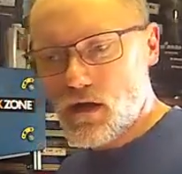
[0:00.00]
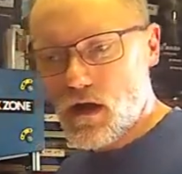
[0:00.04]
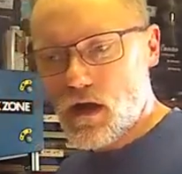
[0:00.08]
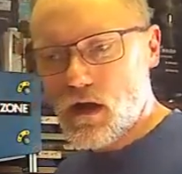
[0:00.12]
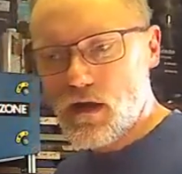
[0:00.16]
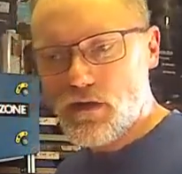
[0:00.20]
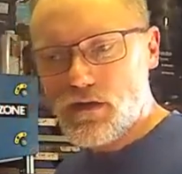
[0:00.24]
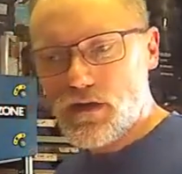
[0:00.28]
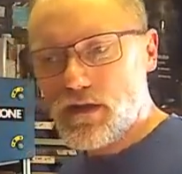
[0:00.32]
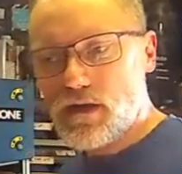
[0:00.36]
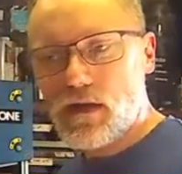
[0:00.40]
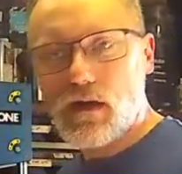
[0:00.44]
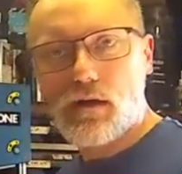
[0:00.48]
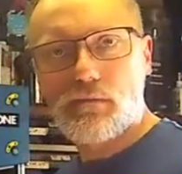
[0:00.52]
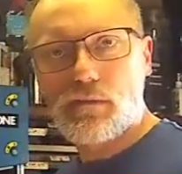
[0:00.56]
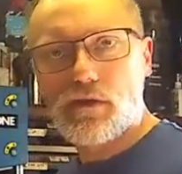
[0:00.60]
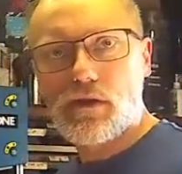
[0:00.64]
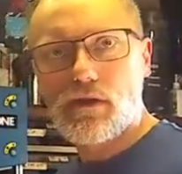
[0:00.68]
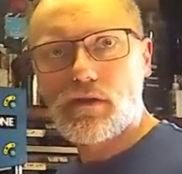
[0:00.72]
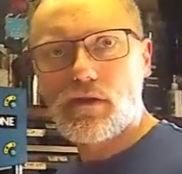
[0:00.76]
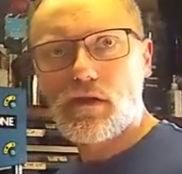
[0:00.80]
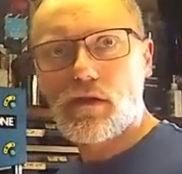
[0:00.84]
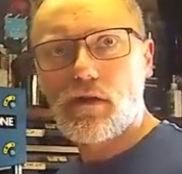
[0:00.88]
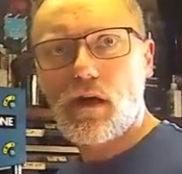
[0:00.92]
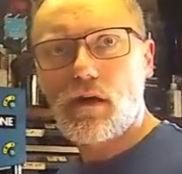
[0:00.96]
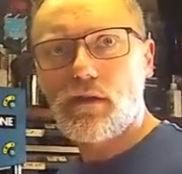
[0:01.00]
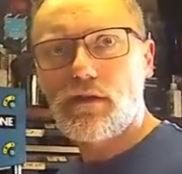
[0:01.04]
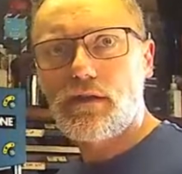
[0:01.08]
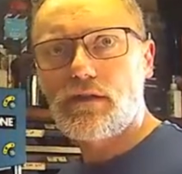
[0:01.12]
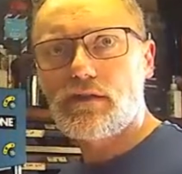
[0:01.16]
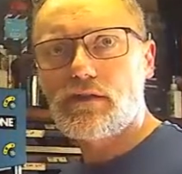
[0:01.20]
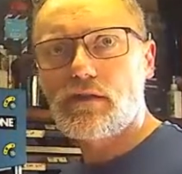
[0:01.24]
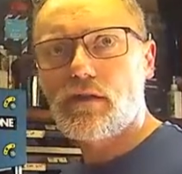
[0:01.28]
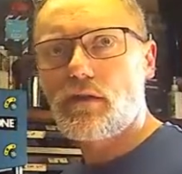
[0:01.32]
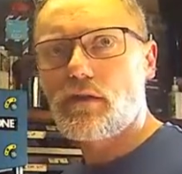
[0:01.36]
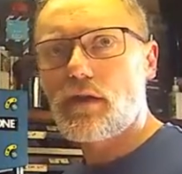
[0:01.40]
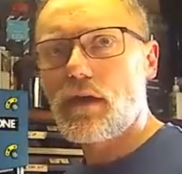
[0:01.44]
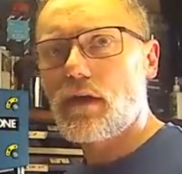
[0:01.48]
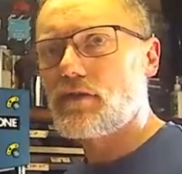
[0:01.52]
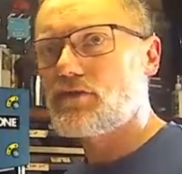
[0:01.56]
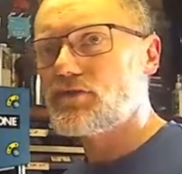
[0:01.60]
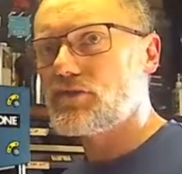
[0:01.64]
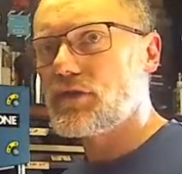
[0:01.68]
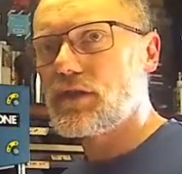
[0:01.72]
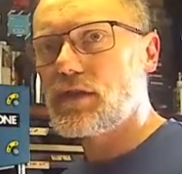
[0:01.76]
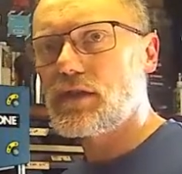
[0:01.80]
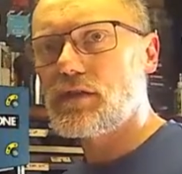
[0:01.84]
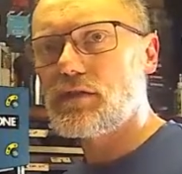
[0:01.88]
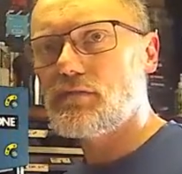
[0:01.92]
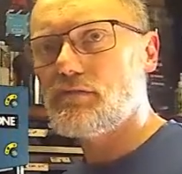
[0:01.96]
I think I'm going to go. I need to go and get a
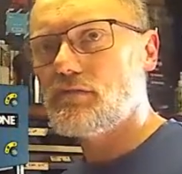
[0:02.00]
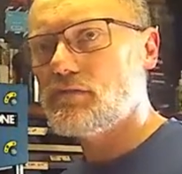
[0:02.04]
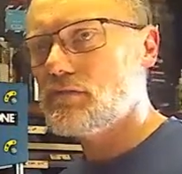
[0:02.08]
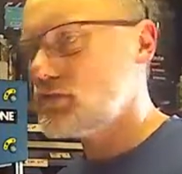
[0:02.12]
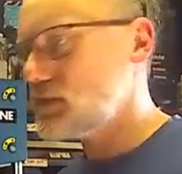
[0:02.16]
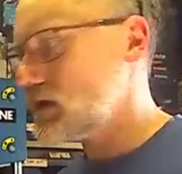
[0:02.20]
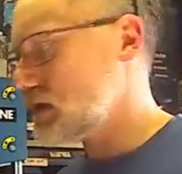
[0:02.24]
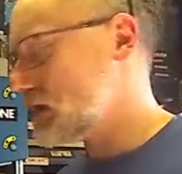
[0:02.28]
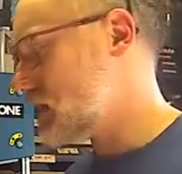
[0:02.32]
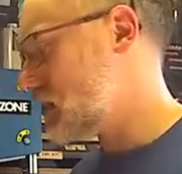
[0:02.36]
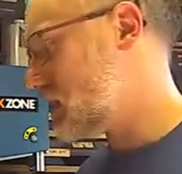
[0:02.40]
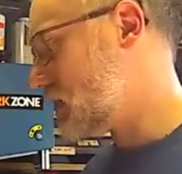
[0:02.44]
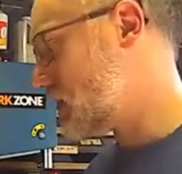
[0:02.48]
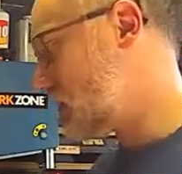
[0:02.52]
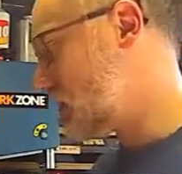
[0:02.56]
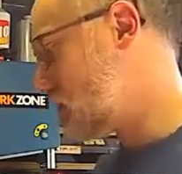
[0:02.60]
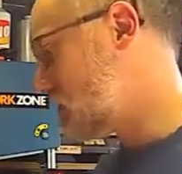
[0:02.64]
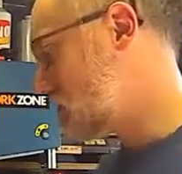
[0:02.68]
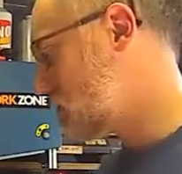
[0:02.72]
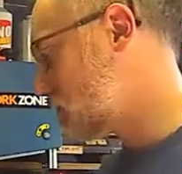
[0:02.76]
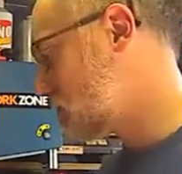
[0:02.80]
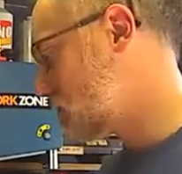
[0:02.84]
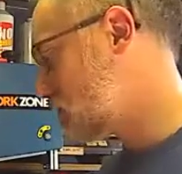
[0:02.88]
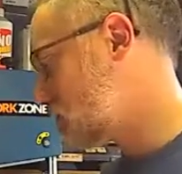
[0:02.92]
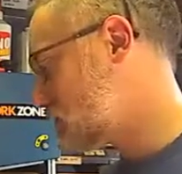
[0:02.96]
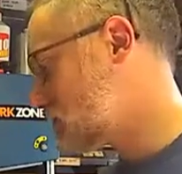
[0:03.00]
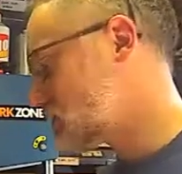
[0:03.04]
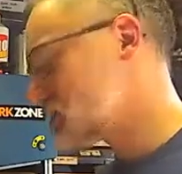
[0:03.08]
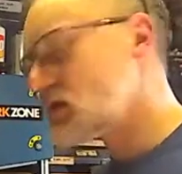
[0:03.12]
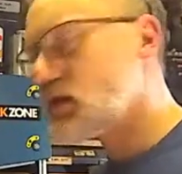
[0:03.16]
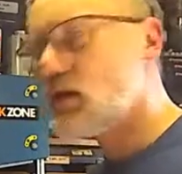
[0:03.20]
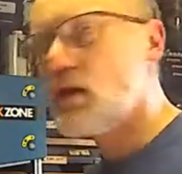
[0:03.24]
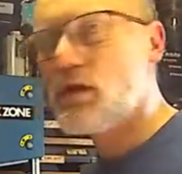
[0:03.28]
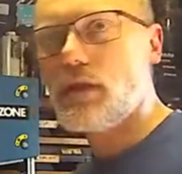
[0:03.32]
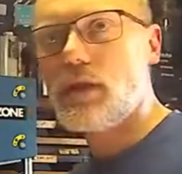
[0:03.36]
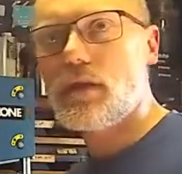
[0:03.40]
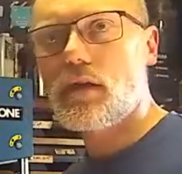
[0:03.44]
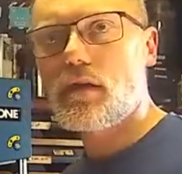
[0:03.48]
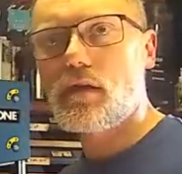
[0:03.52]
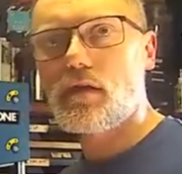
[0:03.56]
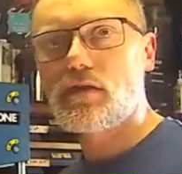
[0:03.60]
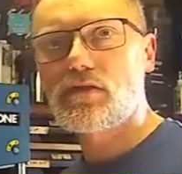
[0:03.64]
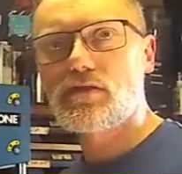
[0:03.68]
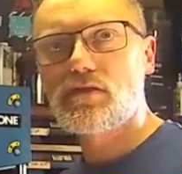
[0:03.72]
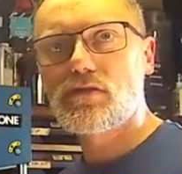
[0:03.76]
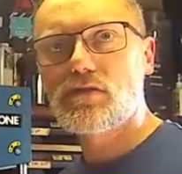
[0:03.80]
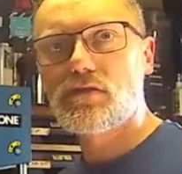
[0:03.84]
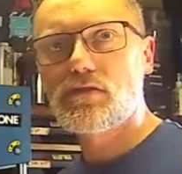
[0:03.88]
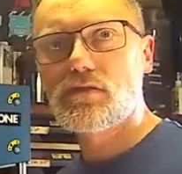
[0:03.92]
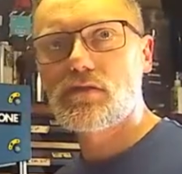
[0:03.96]
drink. So I think I
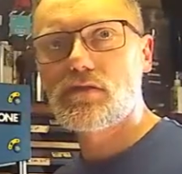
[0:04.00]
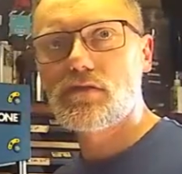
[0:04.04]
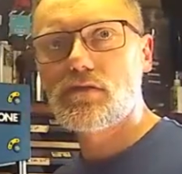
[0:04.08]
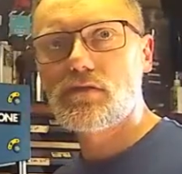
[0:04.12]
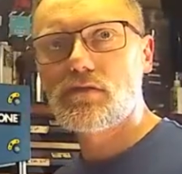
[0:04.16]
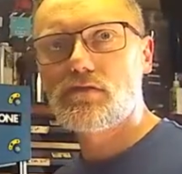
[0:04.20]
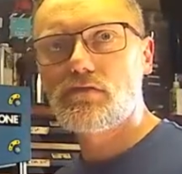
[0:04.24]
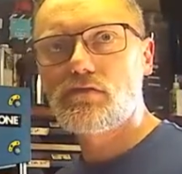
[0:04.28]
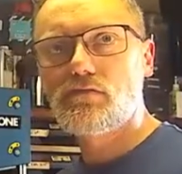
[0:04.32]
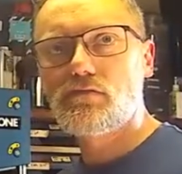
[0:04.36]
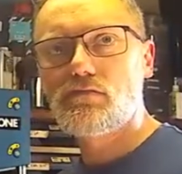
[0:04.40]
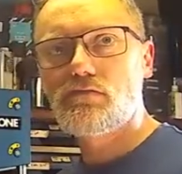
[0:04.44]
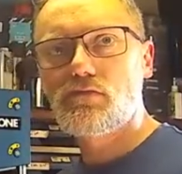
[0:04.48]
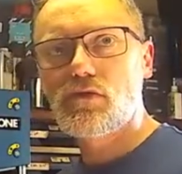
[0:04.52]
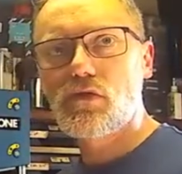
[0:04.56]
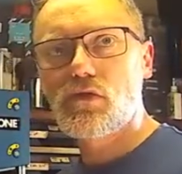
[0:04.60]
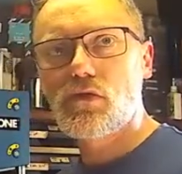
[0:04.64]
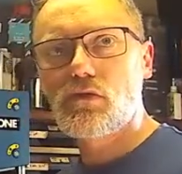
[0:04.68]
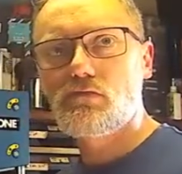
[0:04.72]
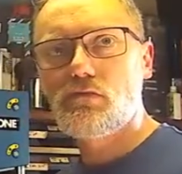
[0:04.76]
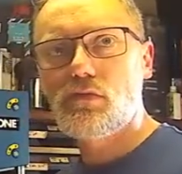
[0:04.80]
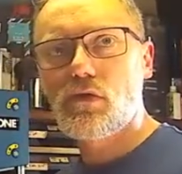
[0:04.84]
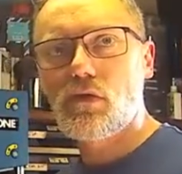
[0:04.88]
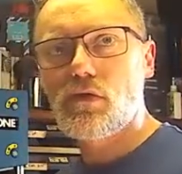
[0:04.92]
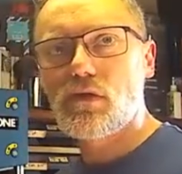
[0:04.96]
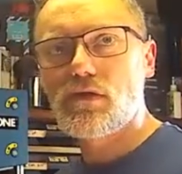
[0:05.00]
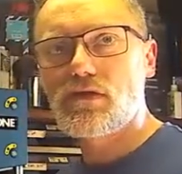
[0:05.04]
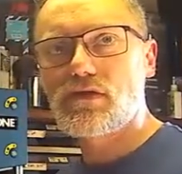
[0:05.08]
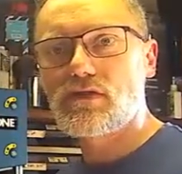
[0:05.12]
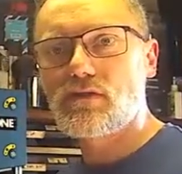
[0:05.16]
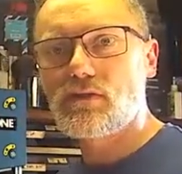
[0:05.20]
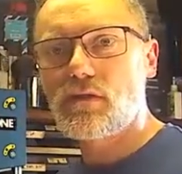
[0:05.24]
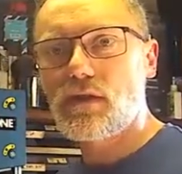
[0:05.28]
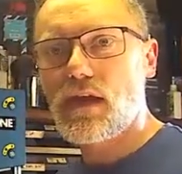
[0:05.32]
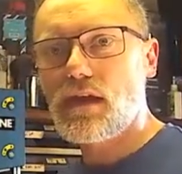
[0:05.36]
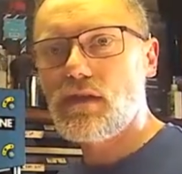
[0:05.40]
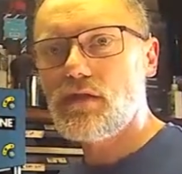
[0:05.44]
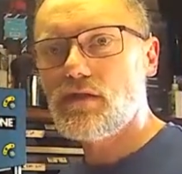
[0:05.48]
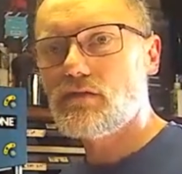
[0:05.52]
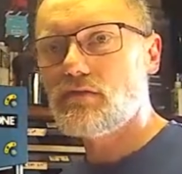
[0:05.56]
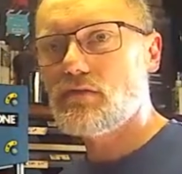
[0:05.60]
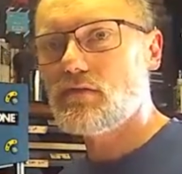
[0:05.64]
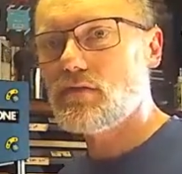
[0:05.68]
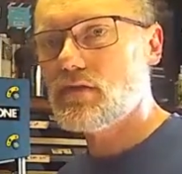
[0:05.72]
shall pull this to an end.